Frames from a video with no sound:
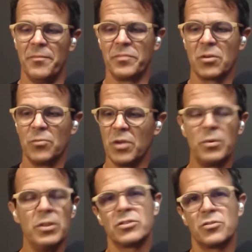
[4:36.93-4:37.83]
We
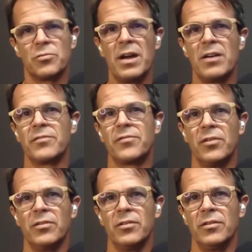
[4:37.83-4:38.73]
looked around
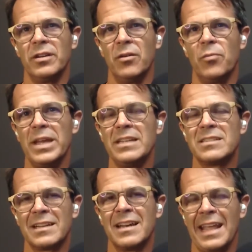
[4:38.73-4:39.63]
for ways to
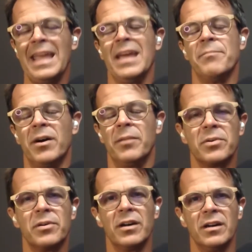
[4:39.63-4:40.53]
kind of amp
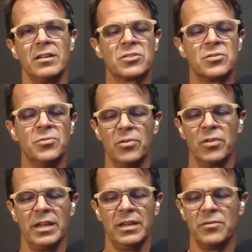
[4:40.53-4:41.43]
up school,
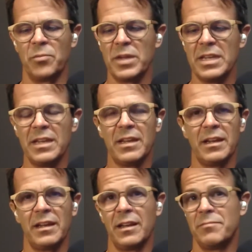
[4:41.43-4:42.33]
and we
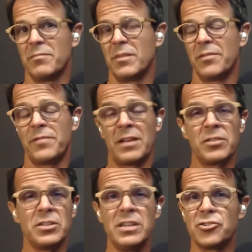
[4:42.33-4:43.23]
found a
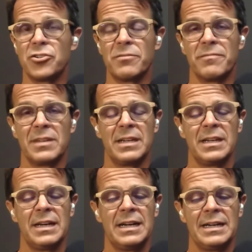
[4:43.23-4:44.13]
teacher,
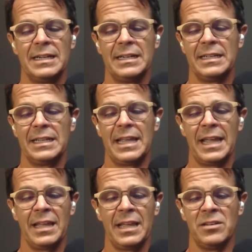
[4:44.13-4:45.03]

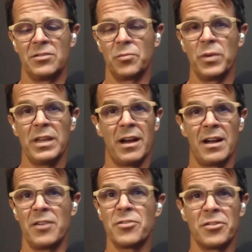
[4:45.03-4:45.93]
and we
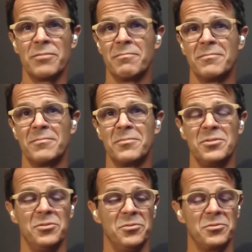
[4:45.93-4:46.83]
hired her
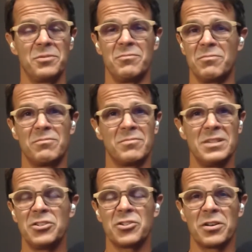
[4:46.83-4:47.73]
to
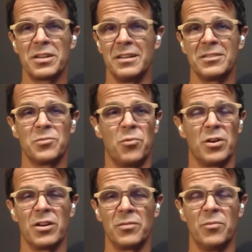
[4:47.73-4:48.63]
teach our kids
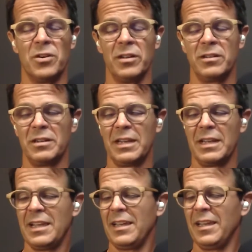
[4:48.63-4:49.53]
one-on-one.
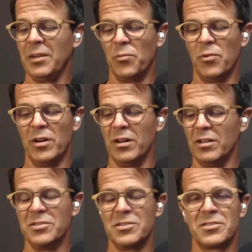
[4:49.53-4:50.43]
It
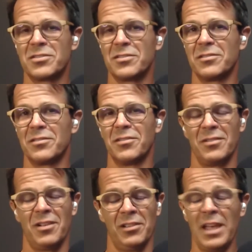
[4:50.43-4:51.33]
was
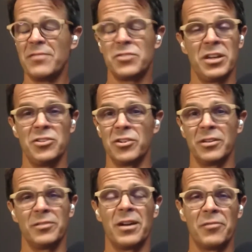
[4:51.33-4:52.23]
life-changing
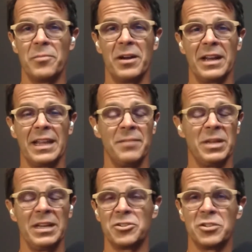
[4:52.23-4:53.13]
for everybody. I mean,
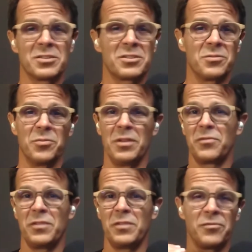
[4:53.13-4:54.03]
it just,
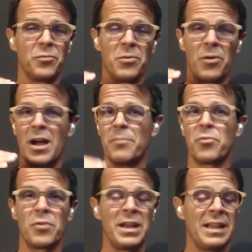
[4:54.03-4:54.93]
if we were
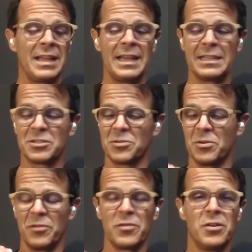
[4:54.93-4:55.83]
operating at sort
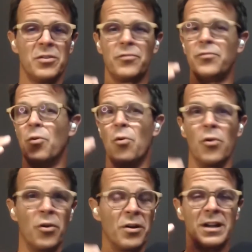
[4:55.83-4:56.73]
of
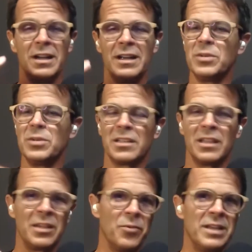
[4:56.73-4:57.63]
4, we
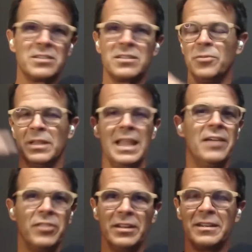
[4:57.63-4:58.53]
suddenly went to
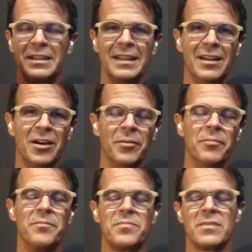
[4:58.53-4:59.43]
11.
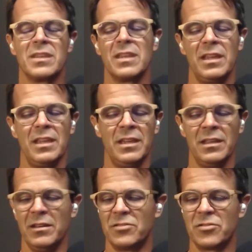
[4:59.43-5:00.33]

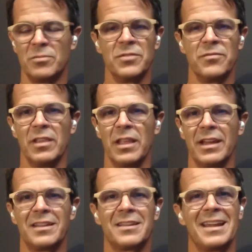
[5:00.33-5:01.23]
in terms of
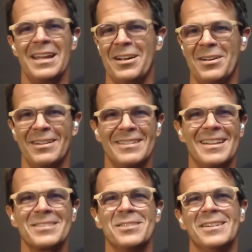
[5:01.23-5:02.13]
like,
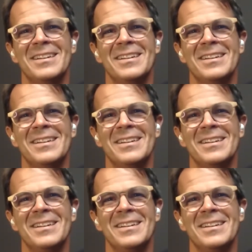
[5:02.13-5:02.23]
not to